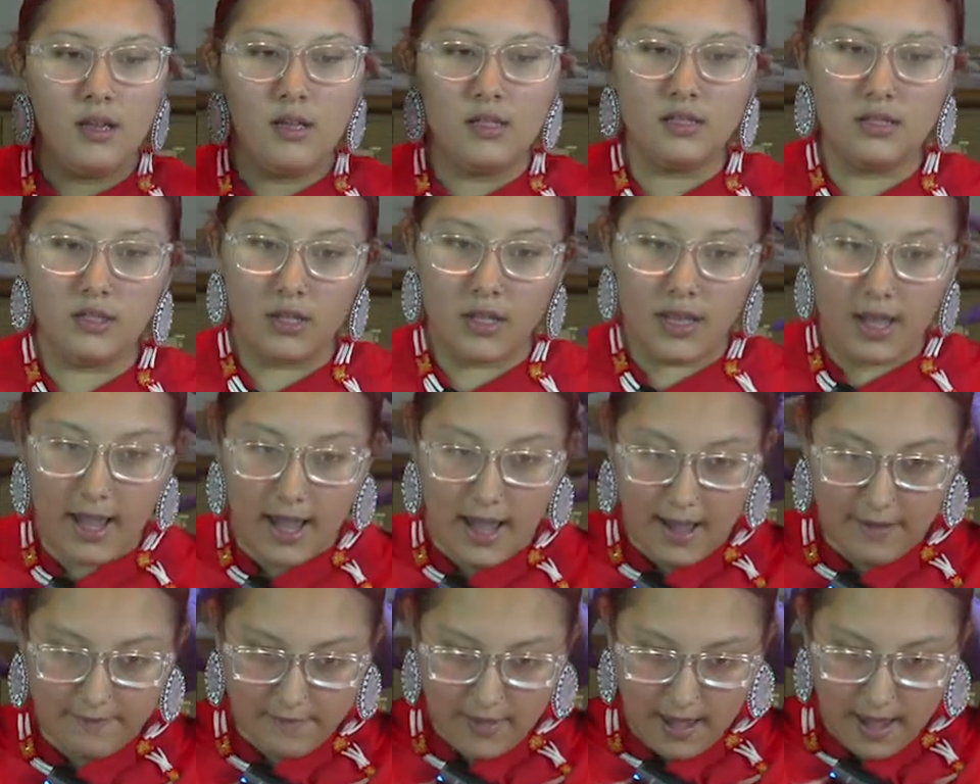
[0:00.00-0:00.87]
So they
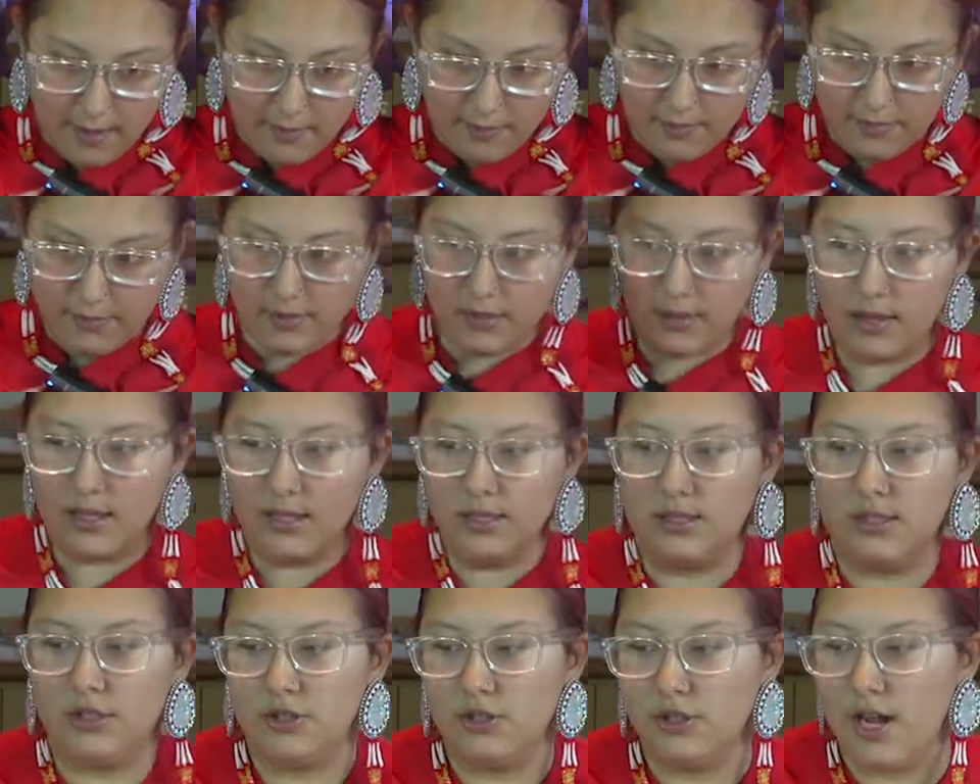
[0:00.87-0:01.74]
have
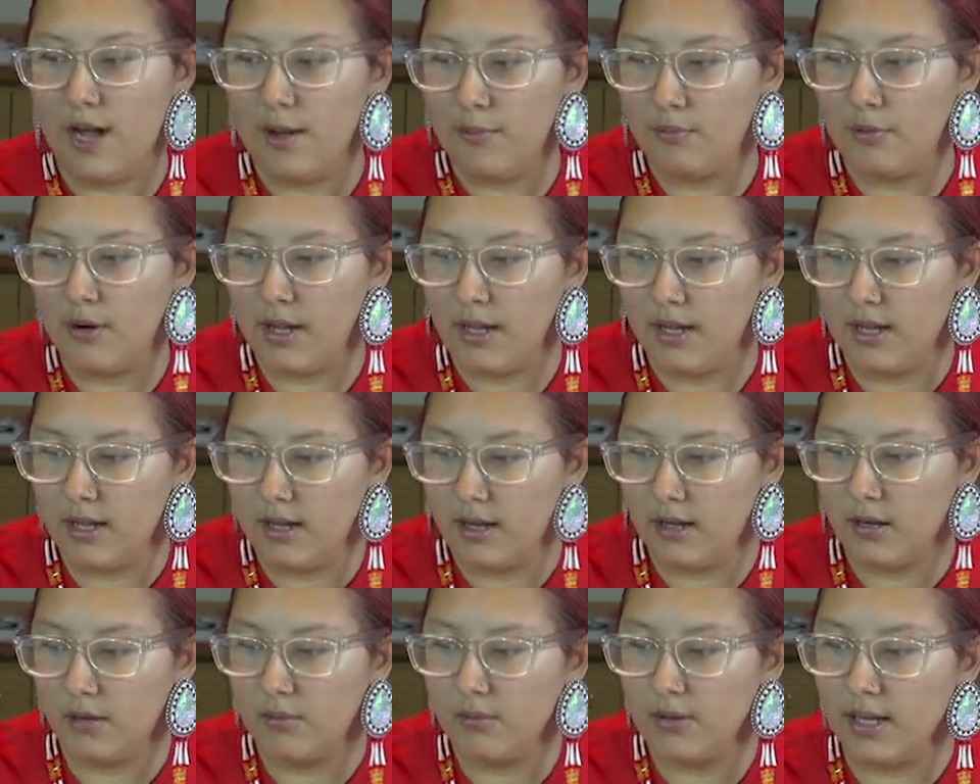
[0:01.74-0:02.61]
this strap right
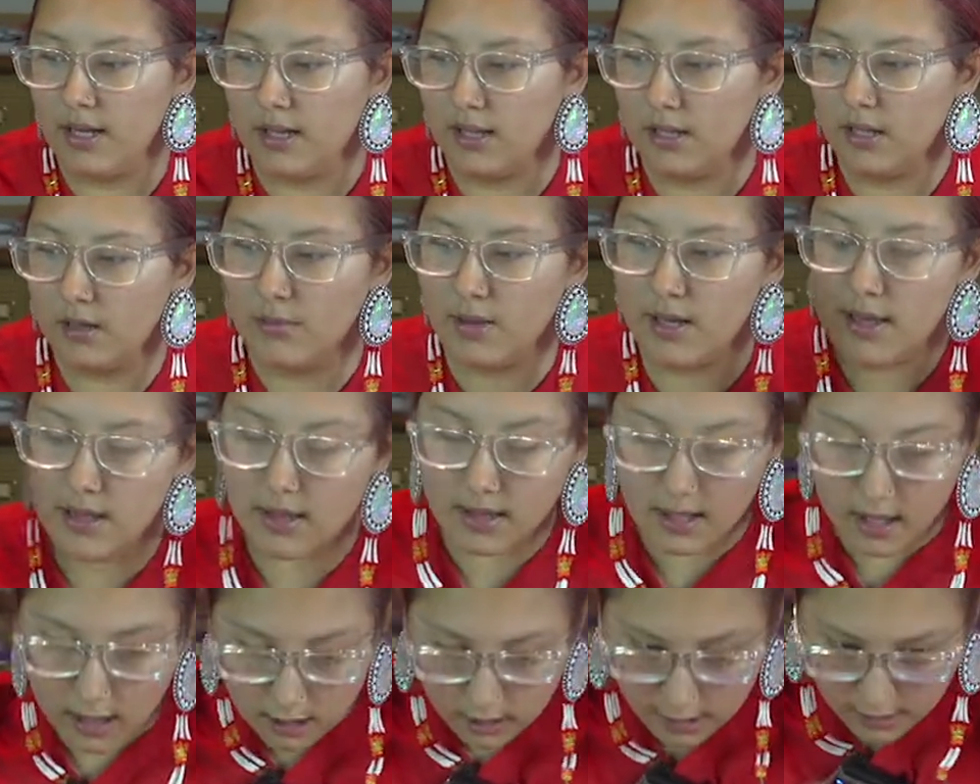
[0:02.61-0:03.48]
here, it'll be a little bit
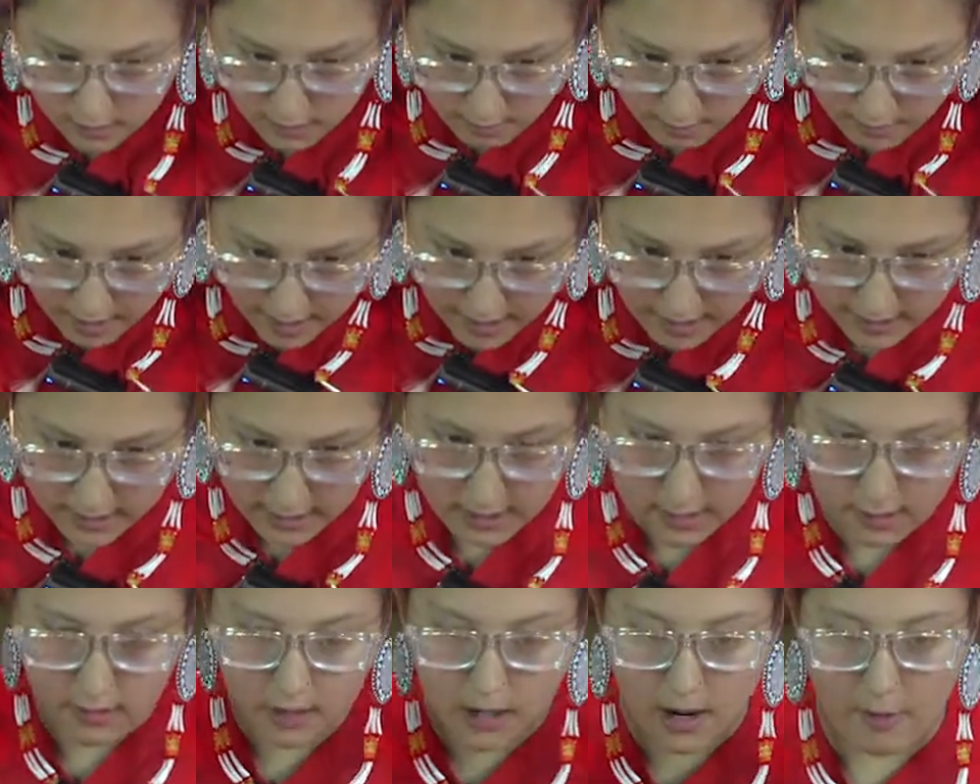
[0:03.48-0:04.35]
thicker in the back,
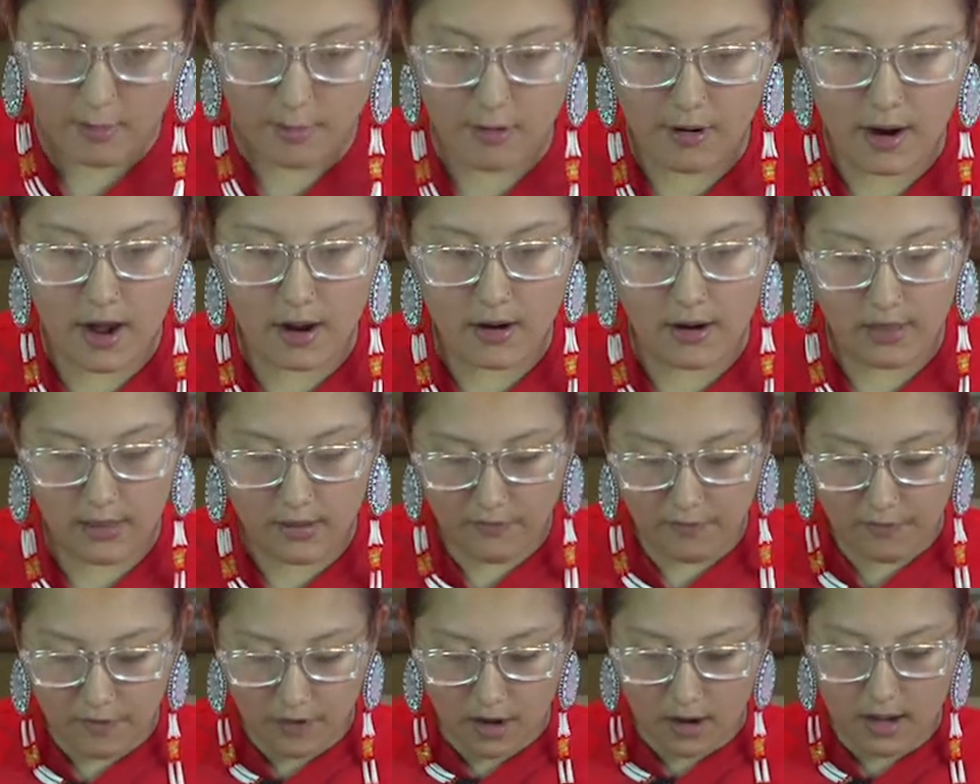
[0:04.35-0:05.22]
and it'll come around in the
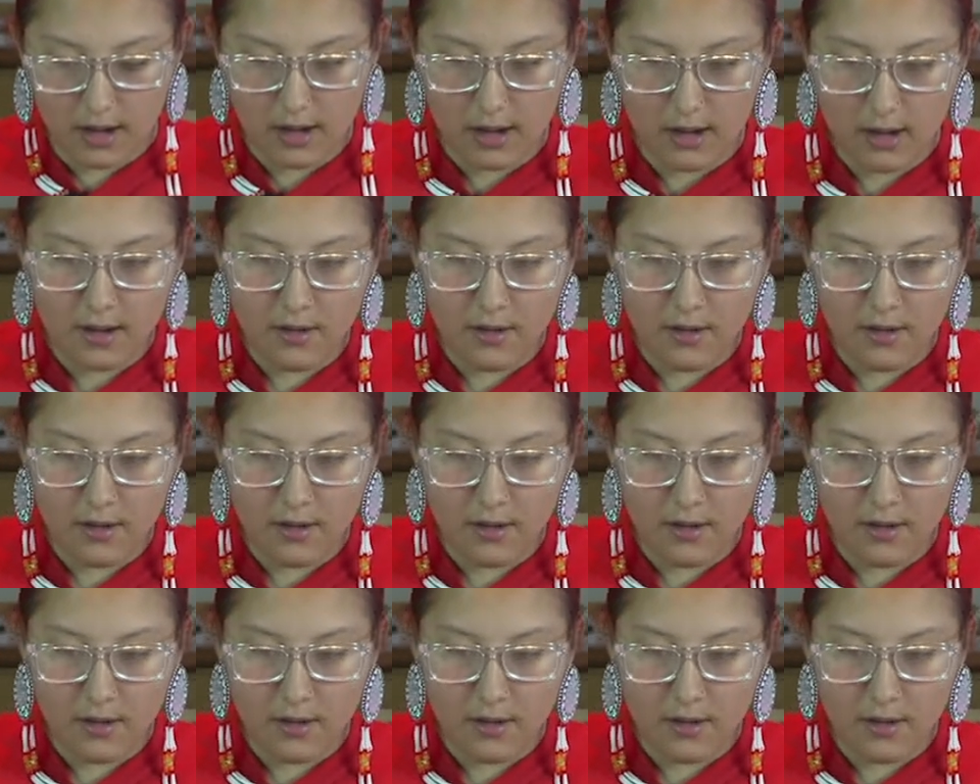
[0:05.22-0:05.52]
front.